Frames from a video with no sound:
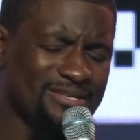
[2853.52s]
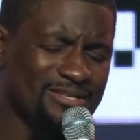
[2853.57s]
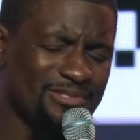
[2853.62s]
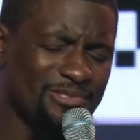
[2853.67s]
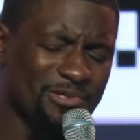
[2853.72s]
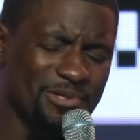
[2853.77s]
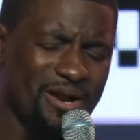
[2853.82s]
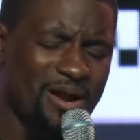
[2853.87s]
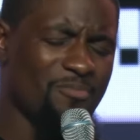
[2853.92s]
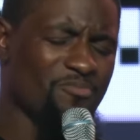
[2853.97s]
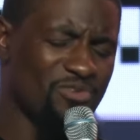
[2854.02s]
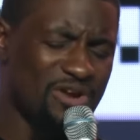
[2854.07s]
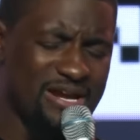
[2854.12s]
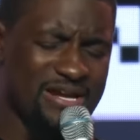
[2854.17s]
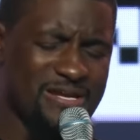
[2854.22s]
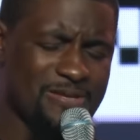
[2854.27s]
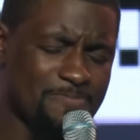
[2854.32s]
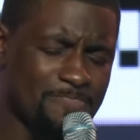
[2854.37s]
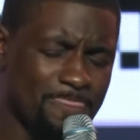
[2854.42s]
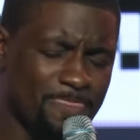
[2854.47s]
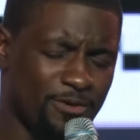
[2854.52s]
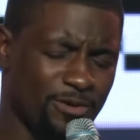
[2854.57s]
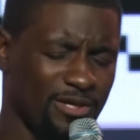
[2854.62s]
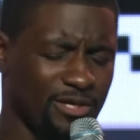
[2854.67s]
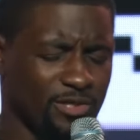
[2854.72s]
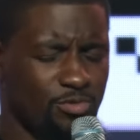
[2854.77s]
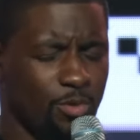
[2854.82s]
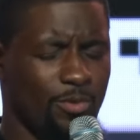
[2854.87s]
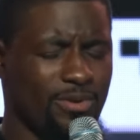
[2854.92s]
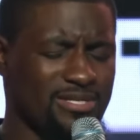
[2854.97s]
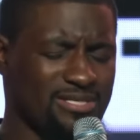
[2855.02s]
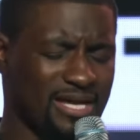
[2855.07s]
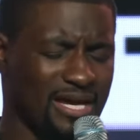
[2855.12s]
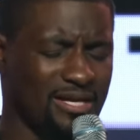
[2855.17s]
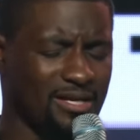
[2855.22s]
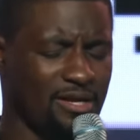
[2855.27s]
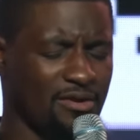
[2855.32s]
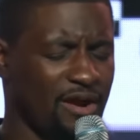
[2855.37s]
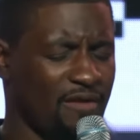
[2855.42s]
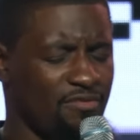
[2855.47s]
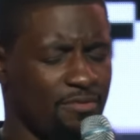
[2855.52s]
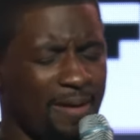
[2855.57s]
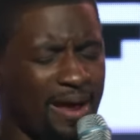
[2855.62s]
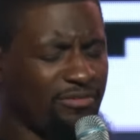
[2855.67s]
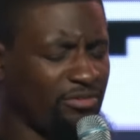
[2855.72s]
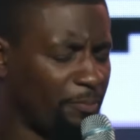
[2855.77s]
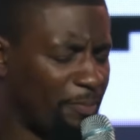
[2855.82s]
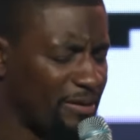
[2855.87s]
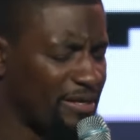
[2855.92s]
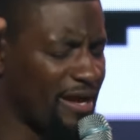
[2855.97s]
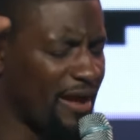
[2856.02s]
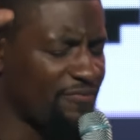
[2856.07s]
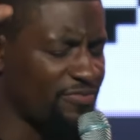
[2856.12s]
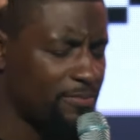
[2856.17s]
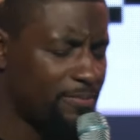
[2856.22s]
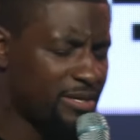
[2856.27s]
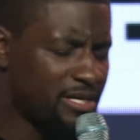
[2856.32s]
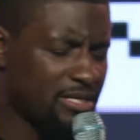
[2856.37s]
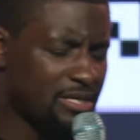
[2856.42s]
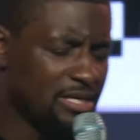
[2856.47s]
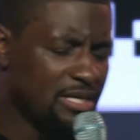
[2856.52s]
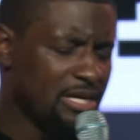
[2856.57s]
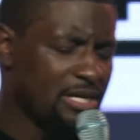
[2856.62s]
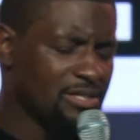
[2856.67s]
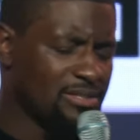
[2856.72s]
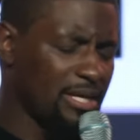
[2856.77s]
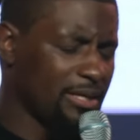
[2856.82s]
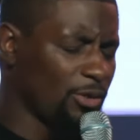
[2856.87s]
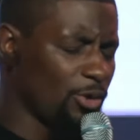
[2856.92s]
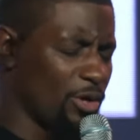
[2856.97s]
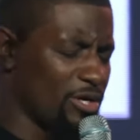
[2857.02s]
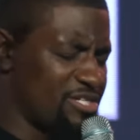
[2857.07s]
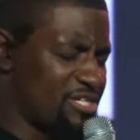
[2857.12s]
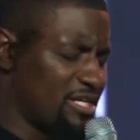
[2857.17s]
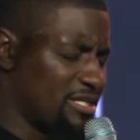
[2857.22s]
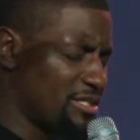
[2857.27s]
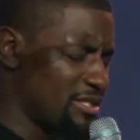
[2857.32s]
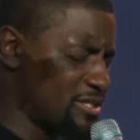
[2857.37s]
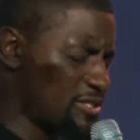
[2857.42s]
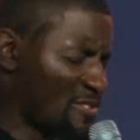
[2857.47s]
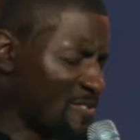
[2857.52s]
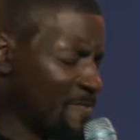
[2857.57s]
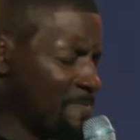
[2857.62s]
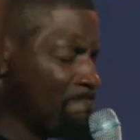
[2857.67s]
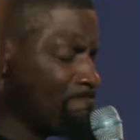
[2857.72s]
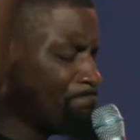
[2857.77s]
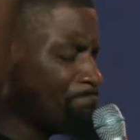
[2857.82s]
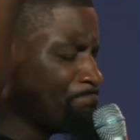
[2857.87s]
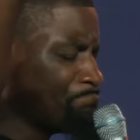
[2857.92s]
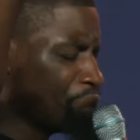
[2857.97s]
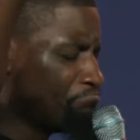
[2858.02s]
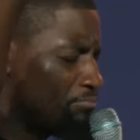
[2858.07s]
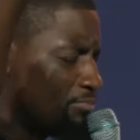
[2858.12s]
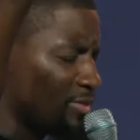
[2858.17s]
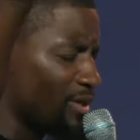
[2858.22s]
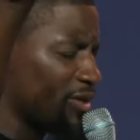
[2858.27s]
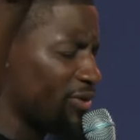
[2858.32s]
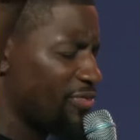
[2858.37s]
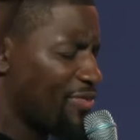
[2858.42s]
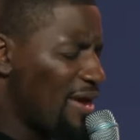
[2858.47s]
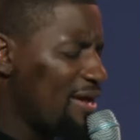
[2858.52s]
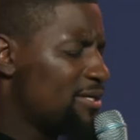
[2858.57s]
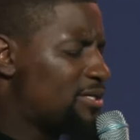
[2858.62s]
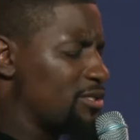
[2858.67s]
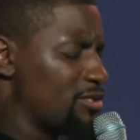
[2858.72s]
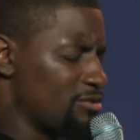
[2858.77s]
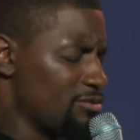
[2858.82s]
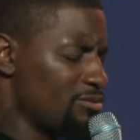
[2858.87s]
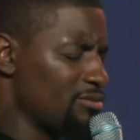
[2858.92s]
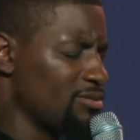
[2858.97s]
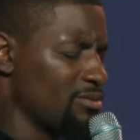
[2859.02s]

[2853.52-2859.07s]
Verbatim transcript: Lord, I'm ready. Here's what we say. Everybody repeating after me. Say, Lord Jesus, thank you